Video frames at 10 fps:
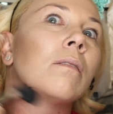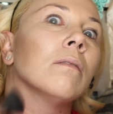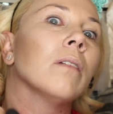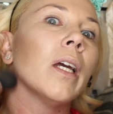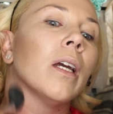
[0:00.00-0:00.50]

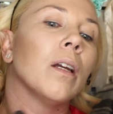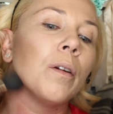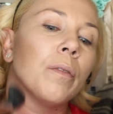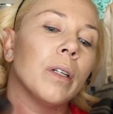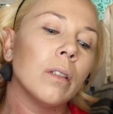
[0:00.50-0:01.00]
okay,
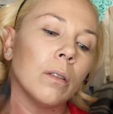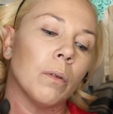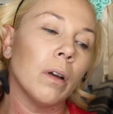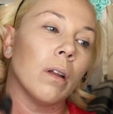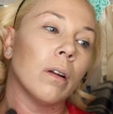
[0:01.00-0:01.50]
your face is
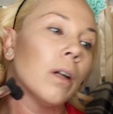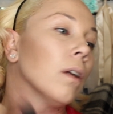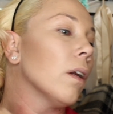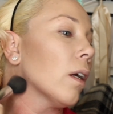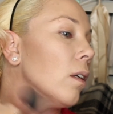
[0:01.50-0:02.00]
one color,
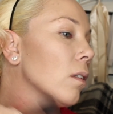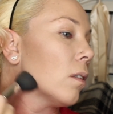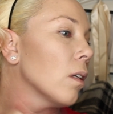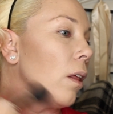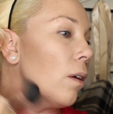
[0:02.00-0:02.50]
your neck
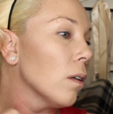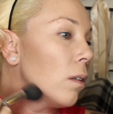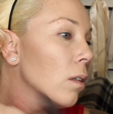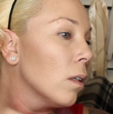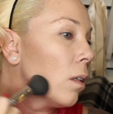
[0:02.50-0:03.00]
is another.
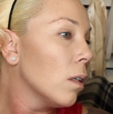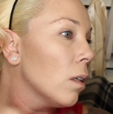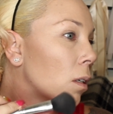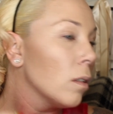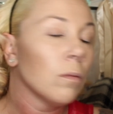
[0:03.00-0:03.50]

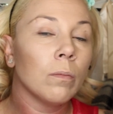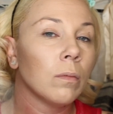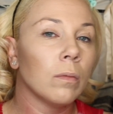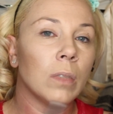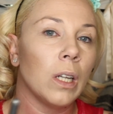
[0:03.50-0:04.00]

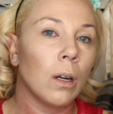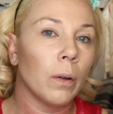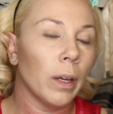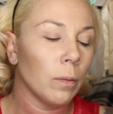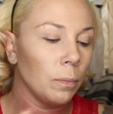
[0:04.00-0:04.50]
Not
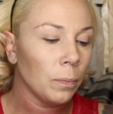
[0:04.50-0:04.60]
okay.